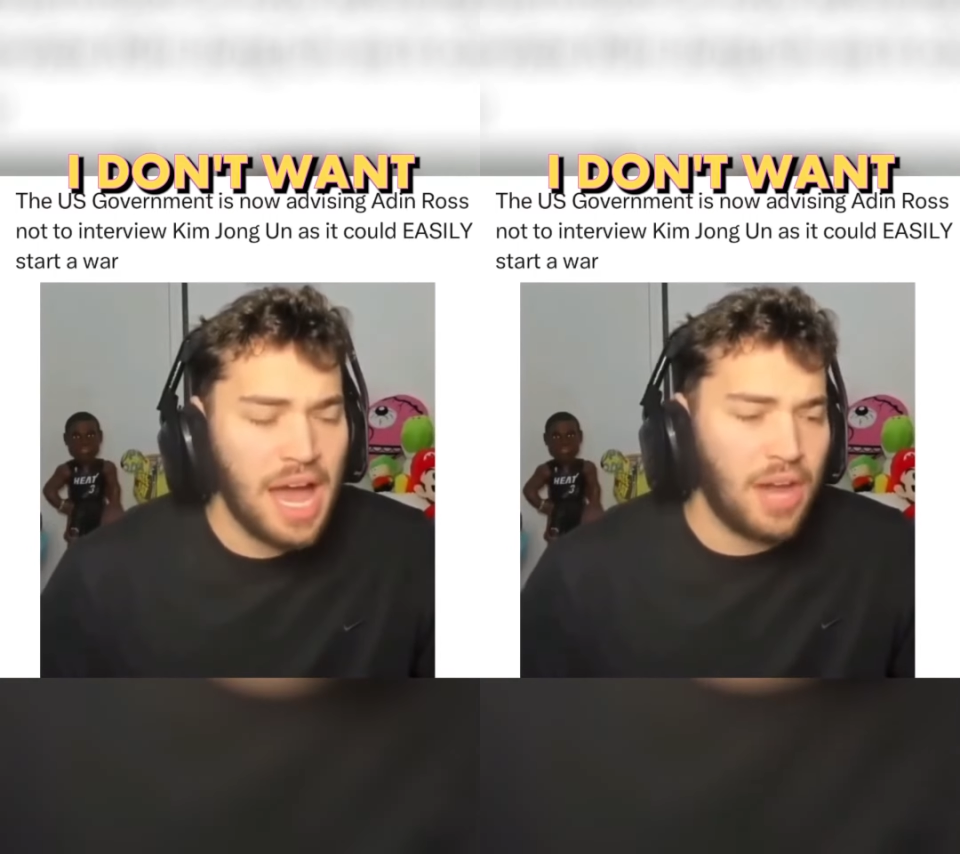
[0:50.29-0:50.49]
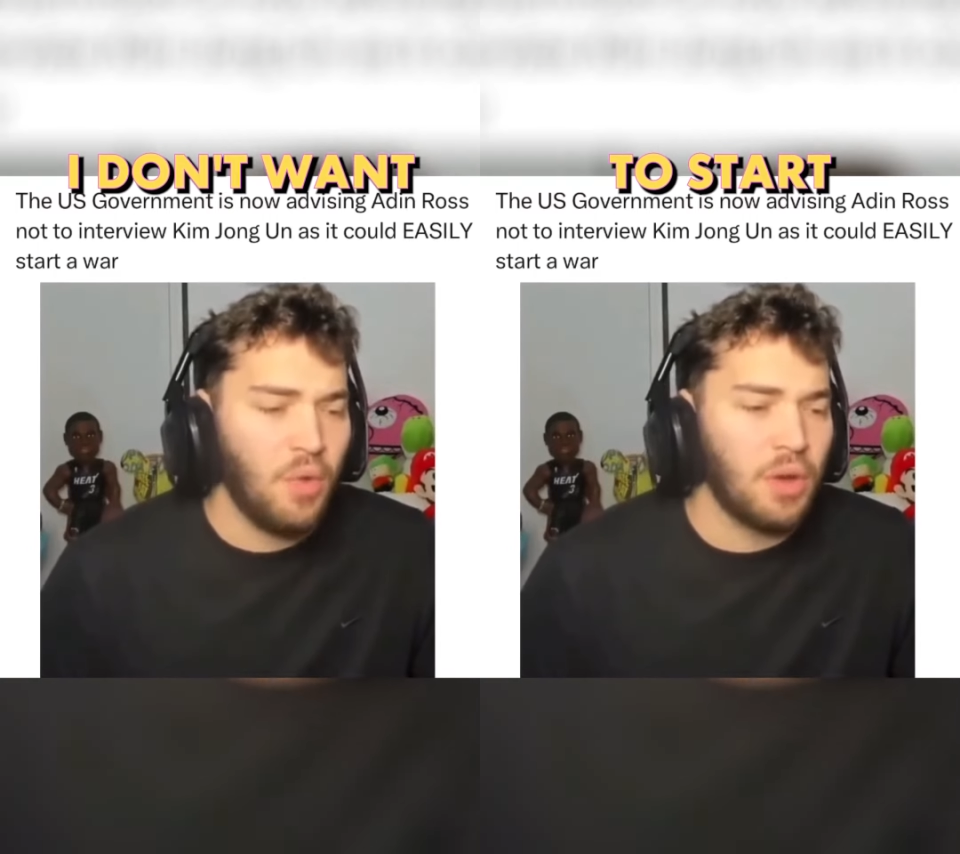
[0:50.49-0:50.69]

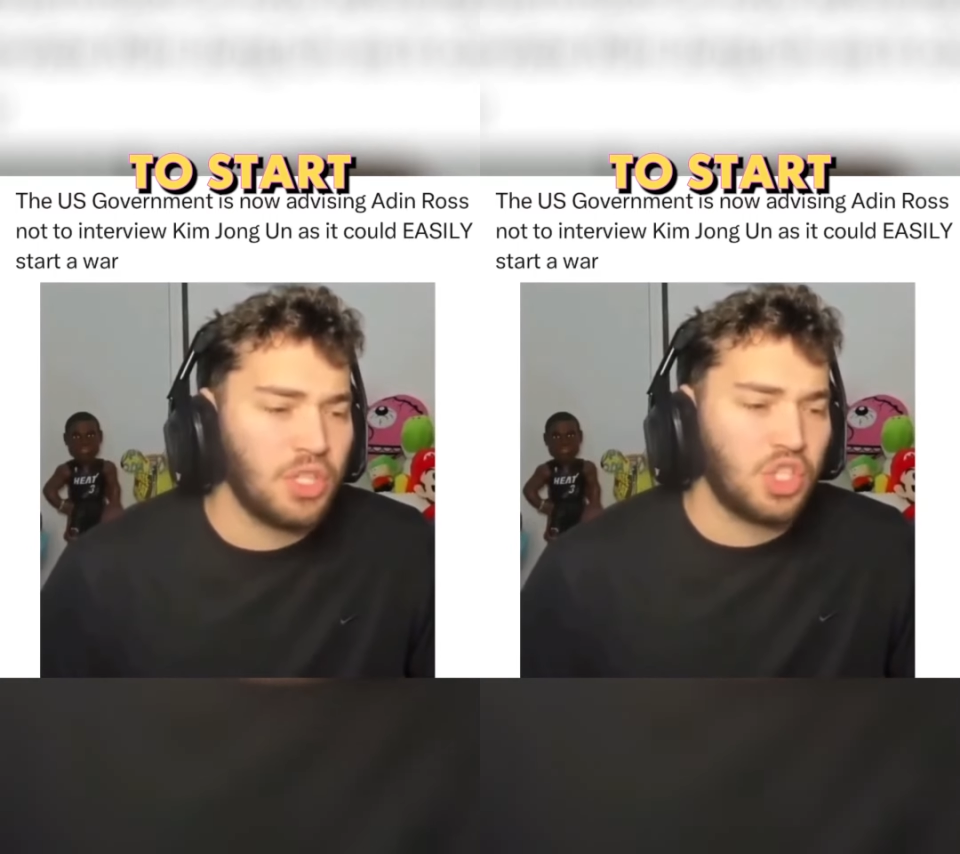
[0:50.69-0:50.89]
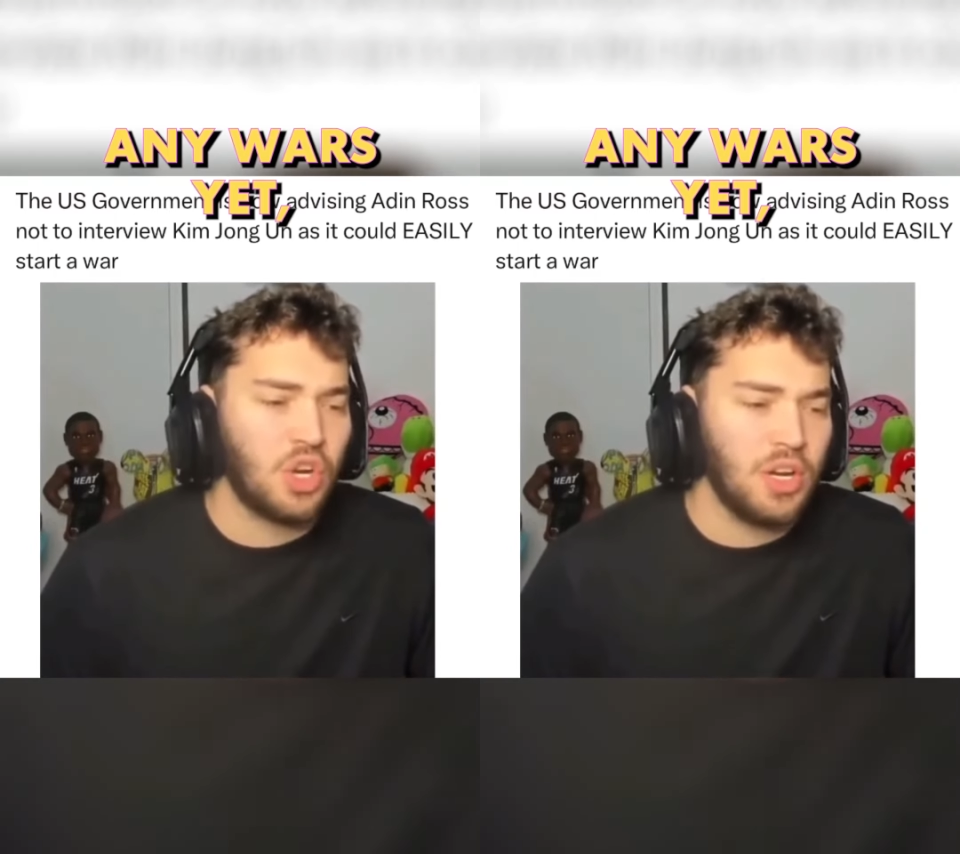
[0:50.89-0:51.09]
I don't want to
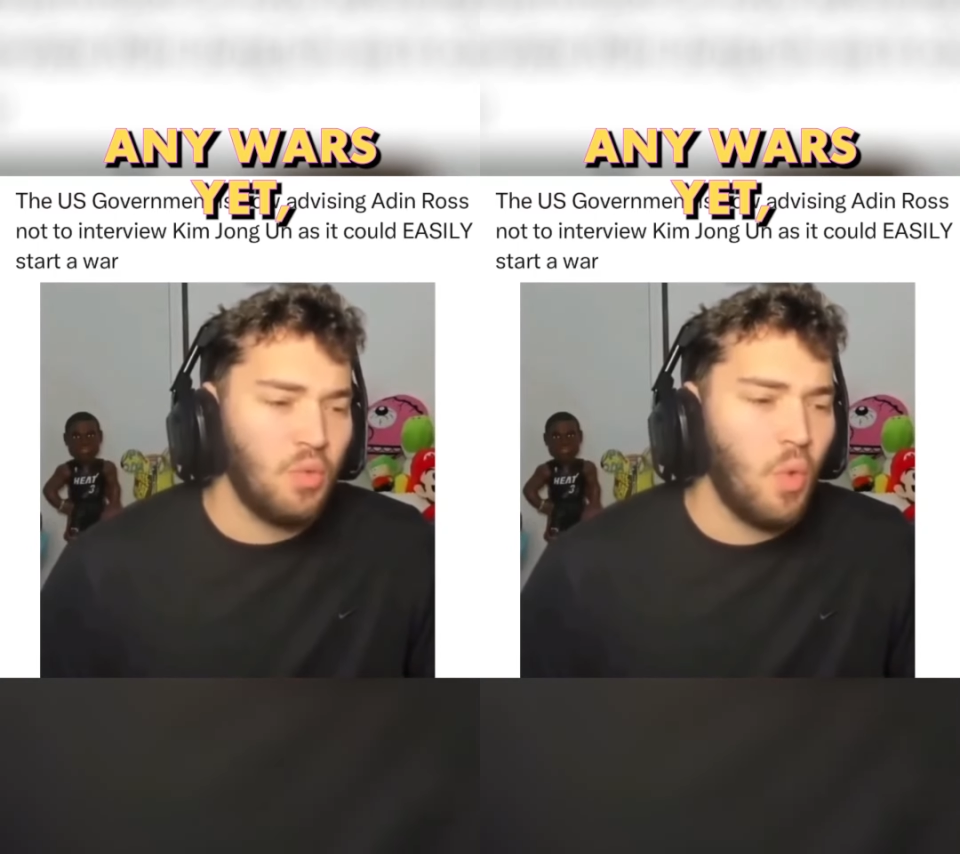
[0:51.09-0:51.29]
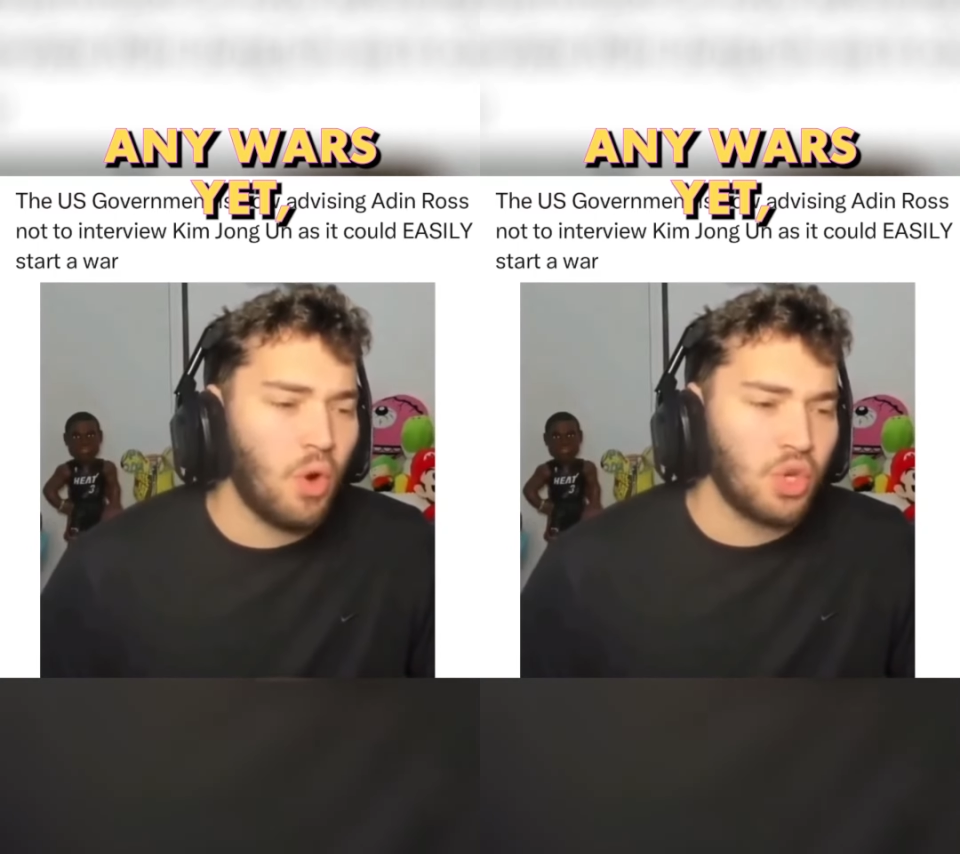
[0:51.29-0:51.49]
start any wars,